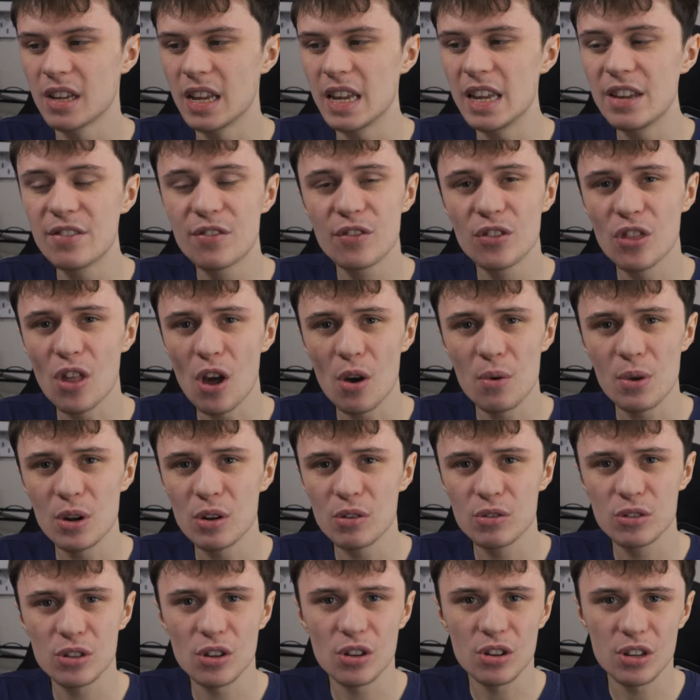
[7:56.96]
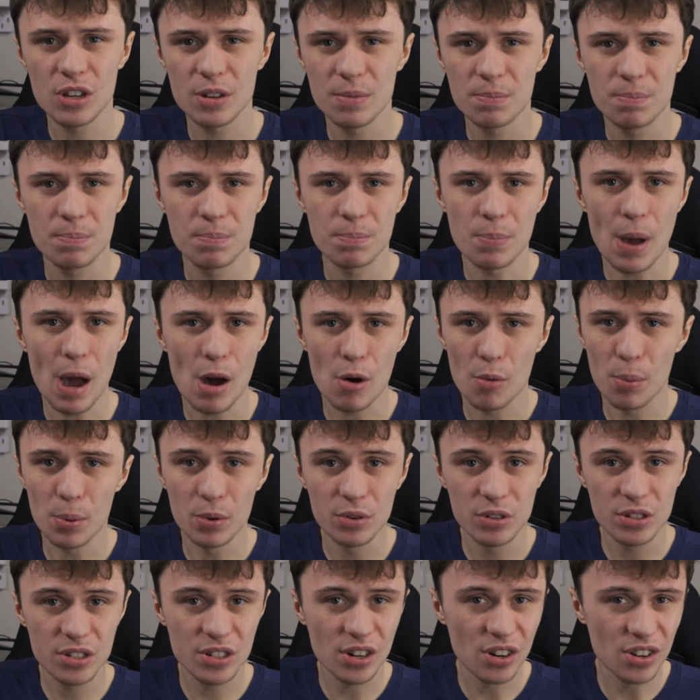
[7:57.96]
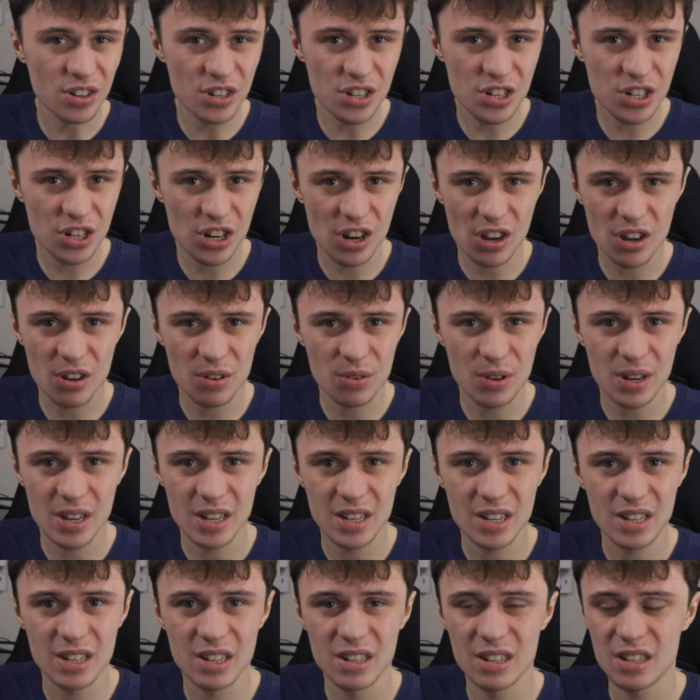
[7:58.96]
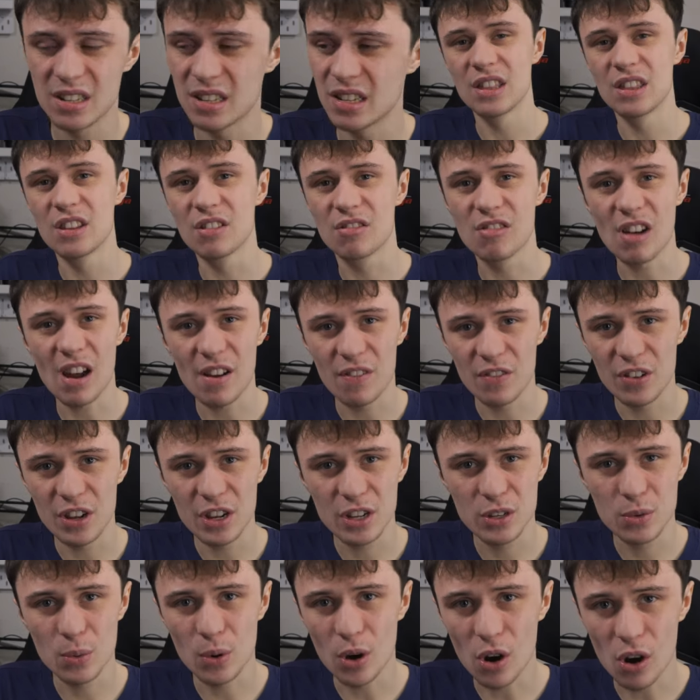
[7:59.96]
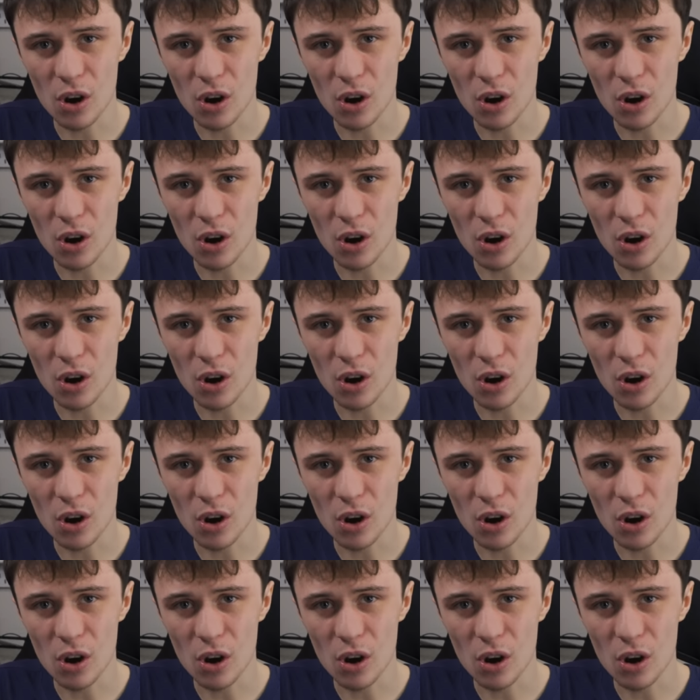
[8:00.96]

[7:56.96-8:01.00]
even though it looks like a PowerPoint slideshow and the graphics were